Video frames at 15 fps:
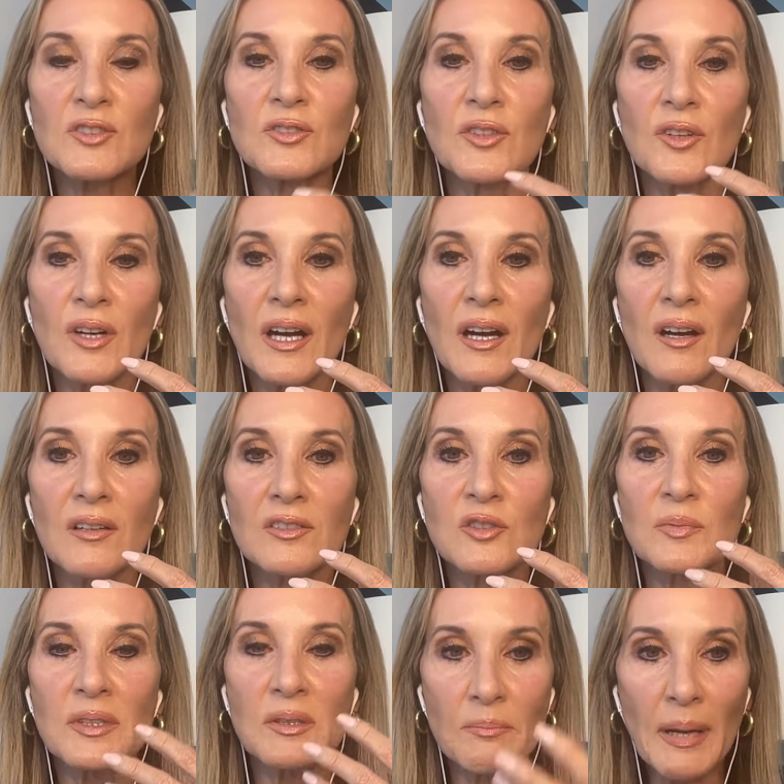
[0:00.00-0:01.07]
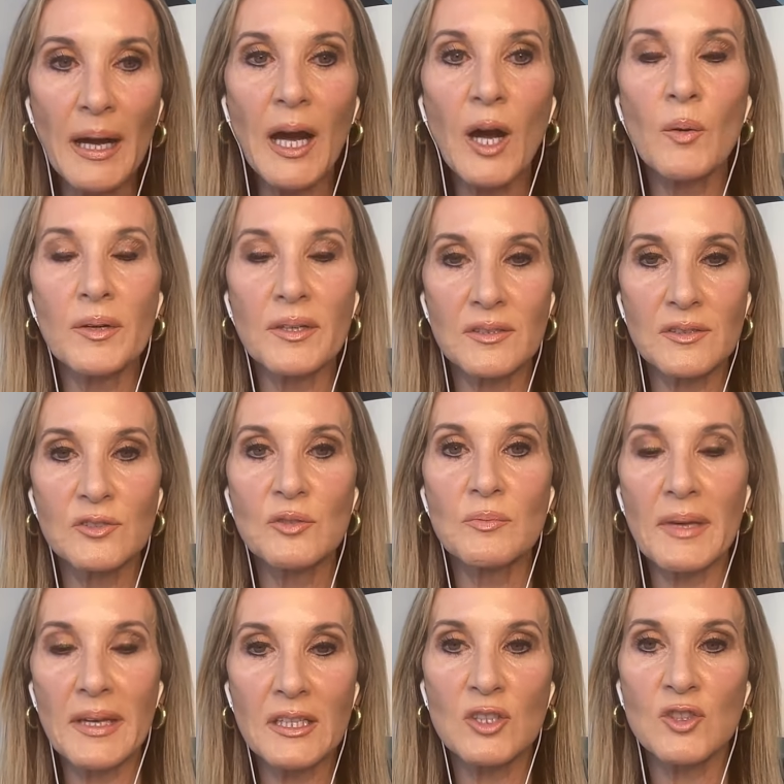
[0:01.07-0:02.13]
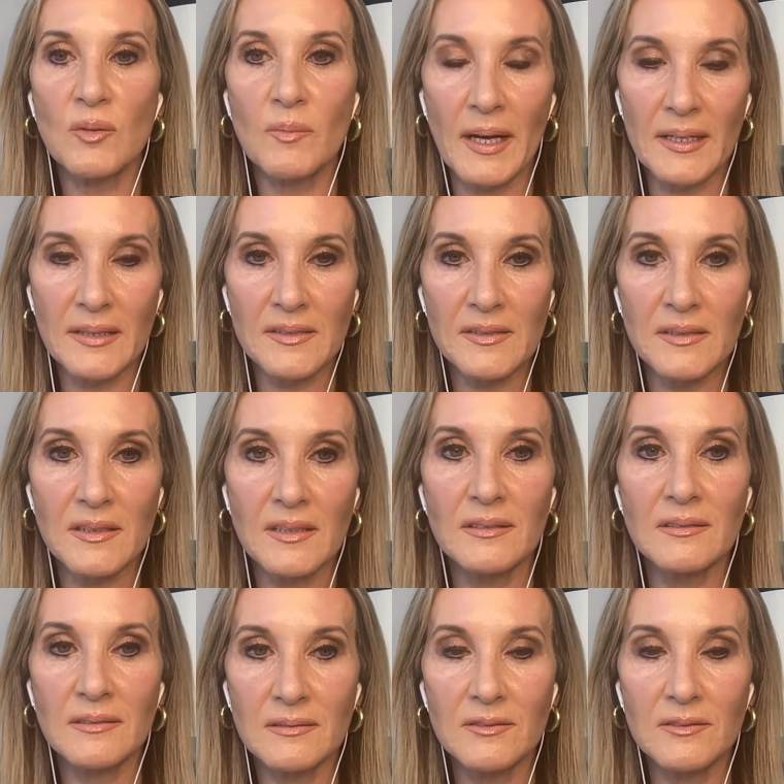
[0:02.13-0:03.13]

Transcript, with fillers: we need to know how to be empowered to manage our minds.